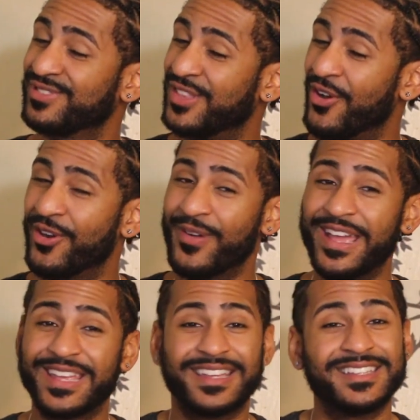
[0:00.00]
throw it
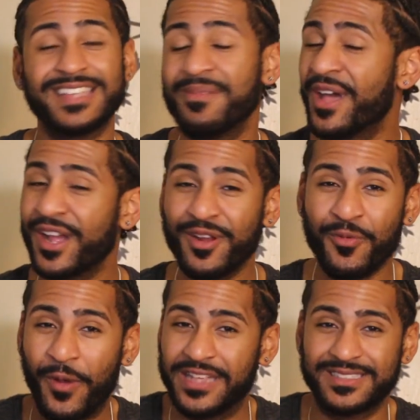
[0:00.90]
away, because I'm not going
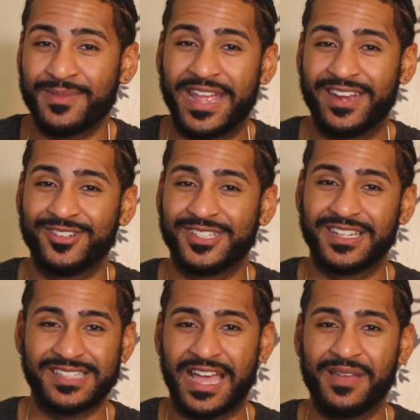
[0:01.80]
to waste my energy
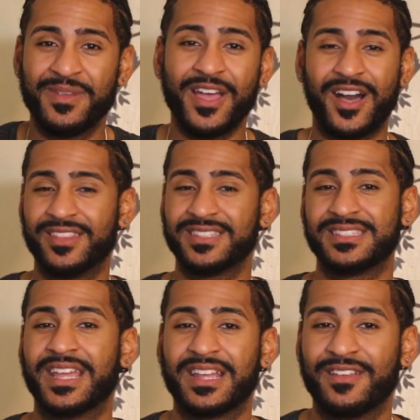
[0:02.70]
and time on
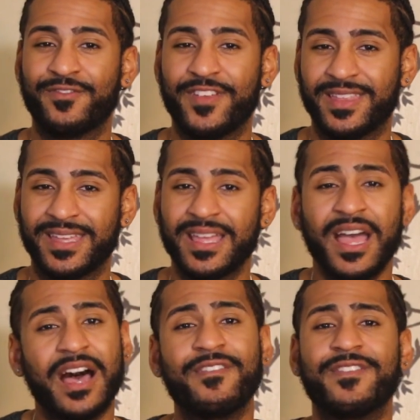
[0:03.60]
this negative feeling
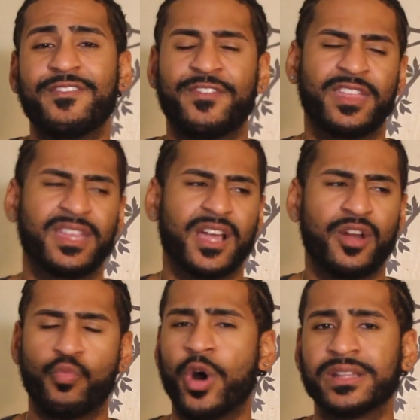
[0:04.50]
of feeling
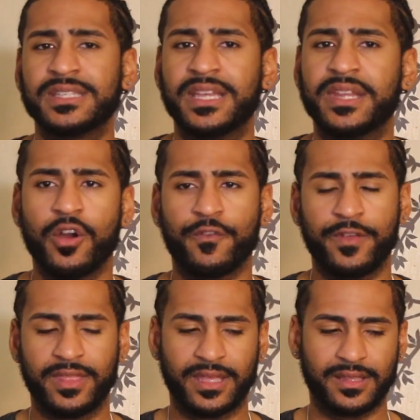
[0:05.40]
unwanted or
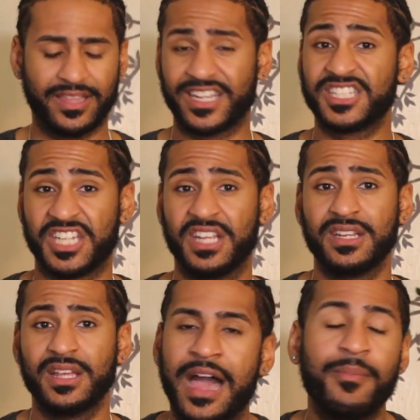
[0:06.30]
feeling like shit.
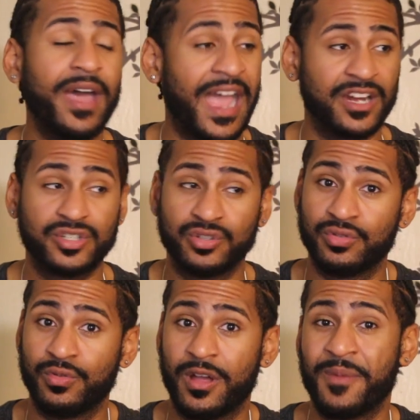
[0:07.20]
I'm an
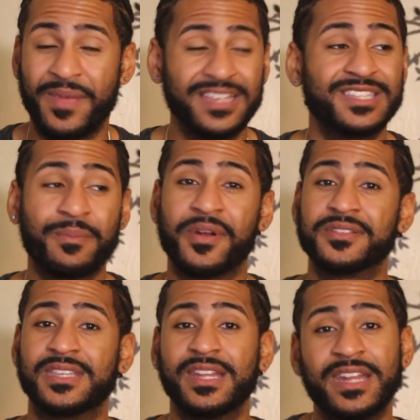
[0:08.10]
actual amazing
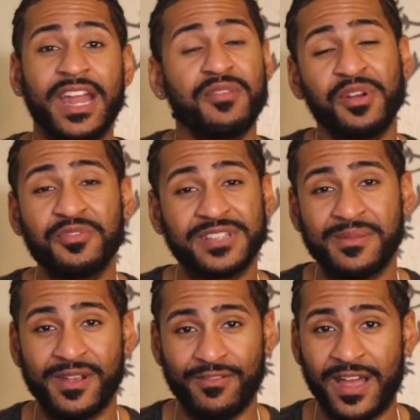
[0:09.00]
person, and anyone who's going
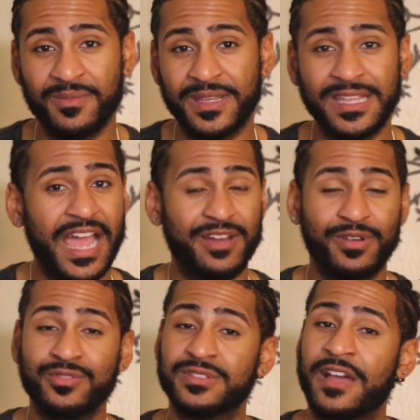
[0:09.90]
to be around me,
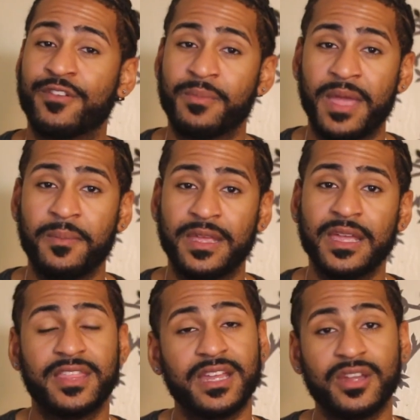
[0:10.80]
anyone who's ever met me,
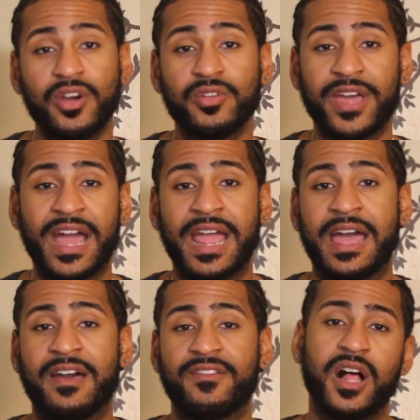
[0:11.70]
they know that I
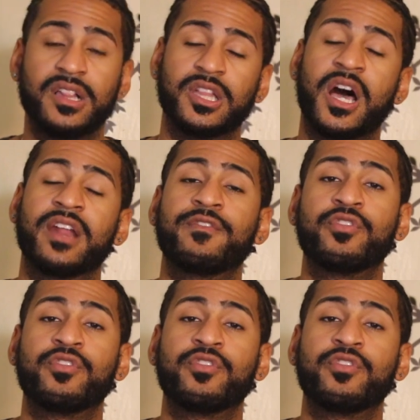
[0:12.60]
have a lot of